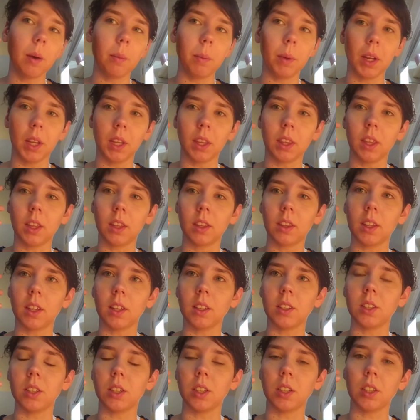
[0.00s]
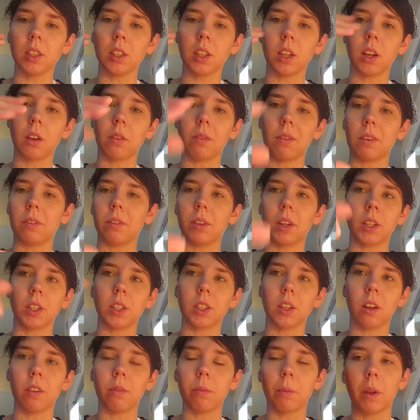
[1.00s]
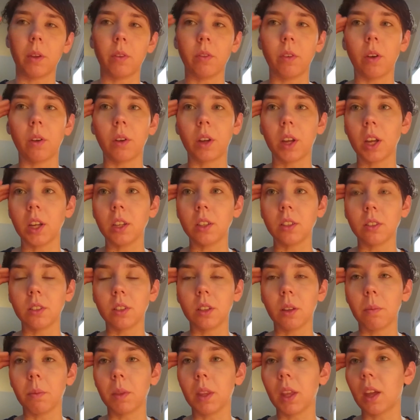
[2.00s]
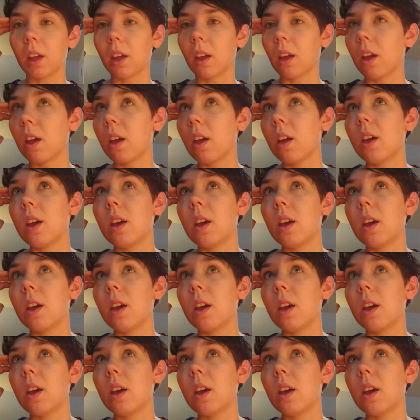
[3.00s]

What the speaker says: but I think that's just reflection off my phone case or something,